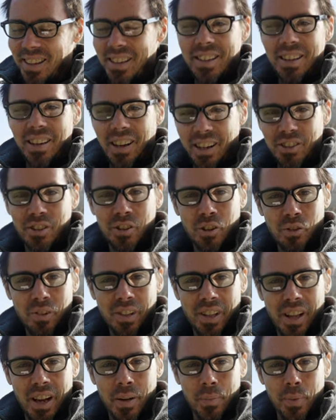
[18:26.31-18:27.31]
not so
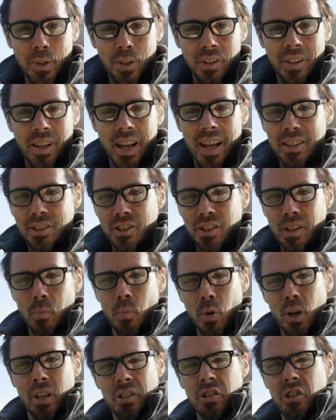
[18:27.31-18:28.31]
reliable and
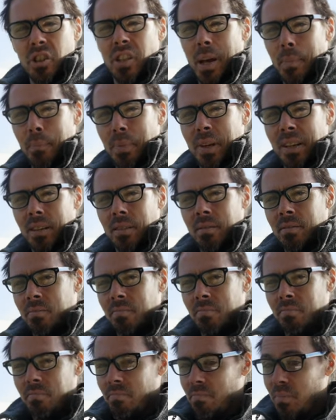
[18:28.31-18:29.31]
somewhat stepping,
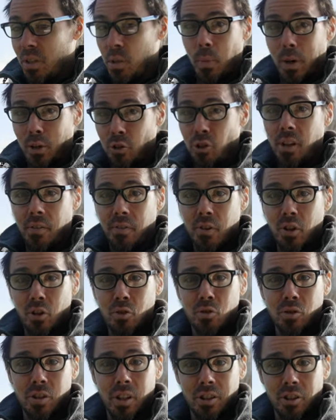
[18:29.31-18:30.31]
especially if you
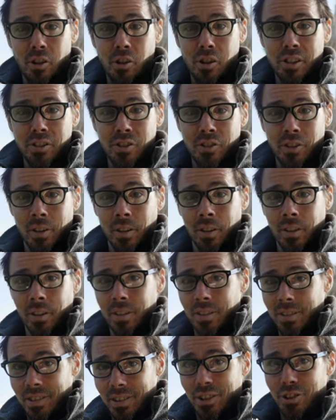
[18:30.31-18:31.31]
use the Tonys
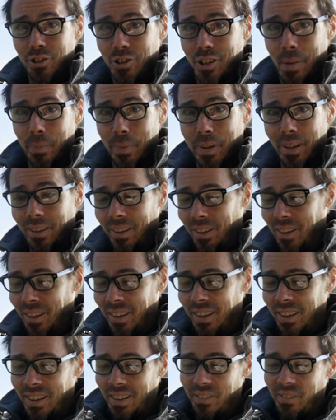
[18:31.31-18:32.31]
to step it,
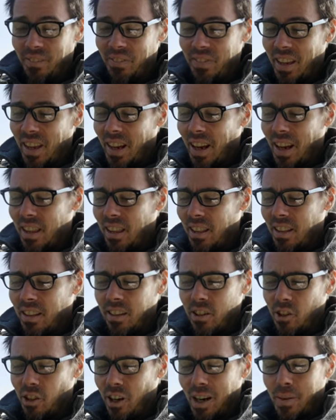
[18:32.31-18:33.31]

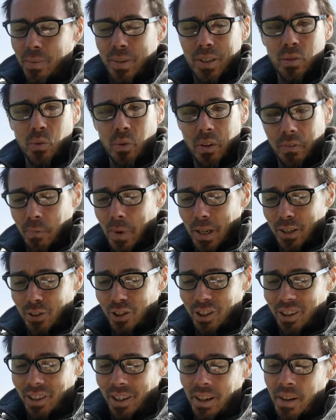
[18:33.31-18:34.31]
and your IBIS we've
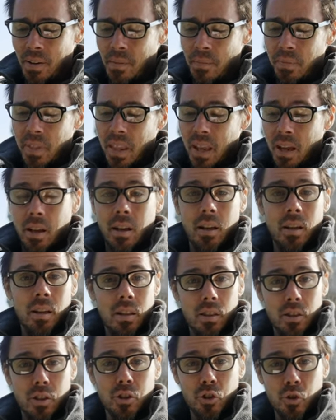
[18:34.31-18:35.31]
mentioned.
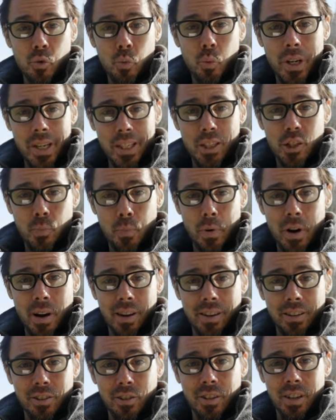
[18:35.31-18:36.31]
The sweet
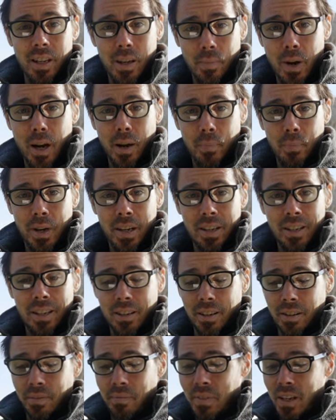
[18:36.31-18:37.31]
spot, in my
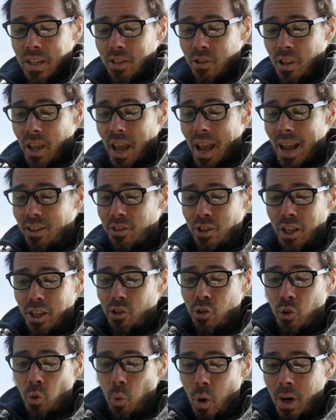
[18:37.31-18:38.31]
opinion, is the
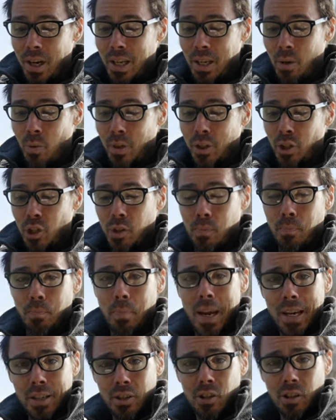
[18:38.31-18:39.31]
XS20, which is
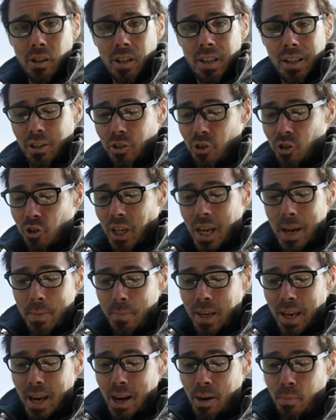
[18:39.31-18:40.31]
basically the same
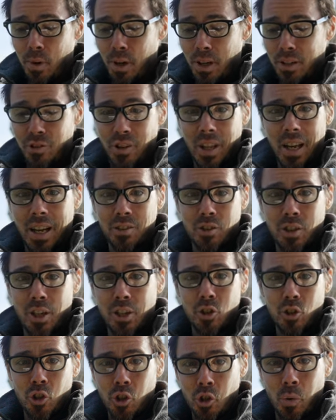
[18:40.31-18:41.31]
camera as the
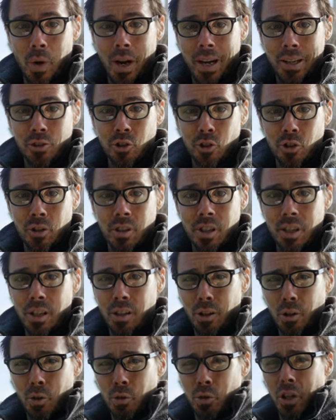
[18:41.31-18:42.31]
XH2S. You
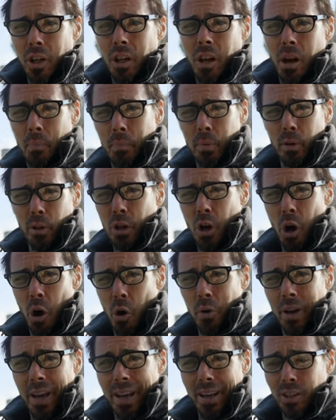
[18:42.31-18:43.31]
lose a couple
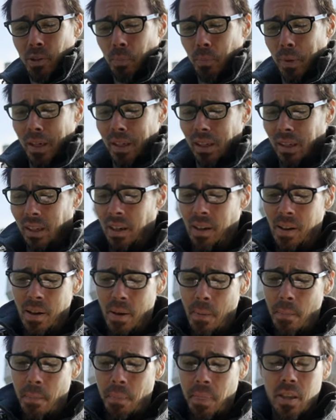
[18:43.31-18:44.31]
codecs, but
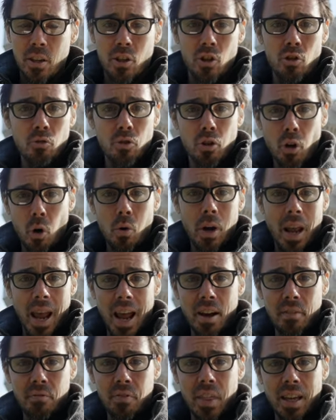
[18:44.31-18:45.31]
you don't
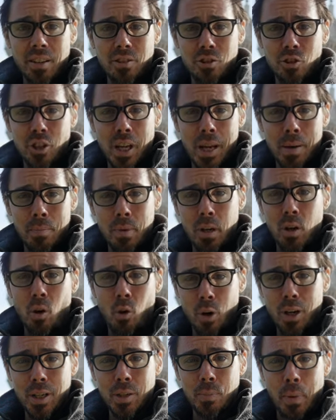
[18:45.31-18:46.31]
have that same
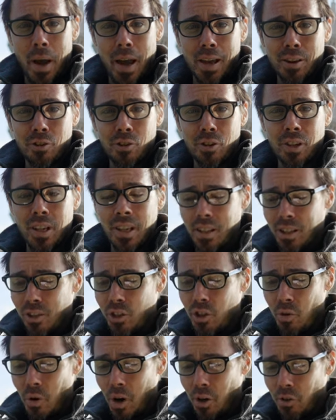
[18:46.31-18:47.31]
noise pattern in the
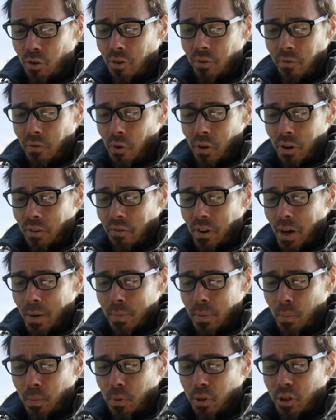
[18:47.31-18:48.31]
240
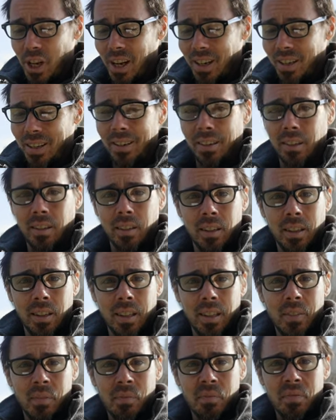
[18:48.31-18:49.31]
frames per second.
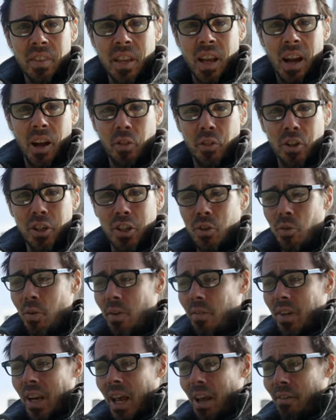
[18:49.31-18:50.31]
I think you
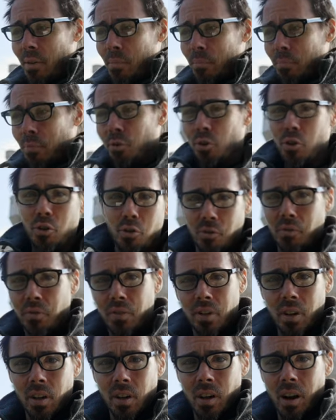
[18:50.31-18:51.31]
even have
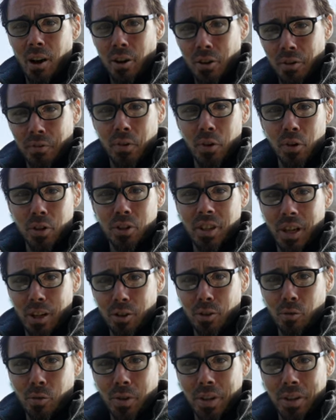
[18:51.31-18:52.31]
improved autofocus
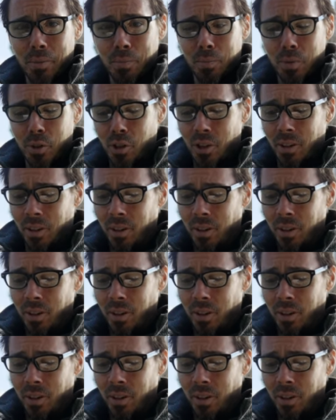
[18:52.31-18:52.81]
algorithms.